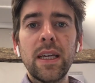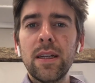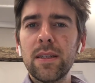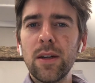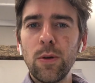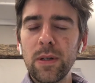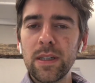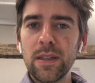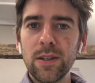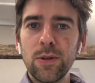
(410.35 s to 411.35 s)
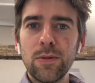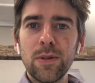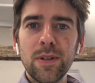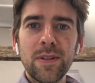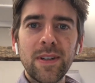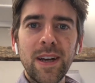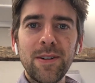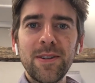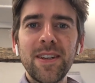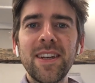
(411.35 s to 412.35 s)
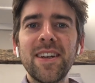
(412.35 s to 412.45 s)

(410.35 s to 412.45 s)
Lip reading: eSoul as it's called now,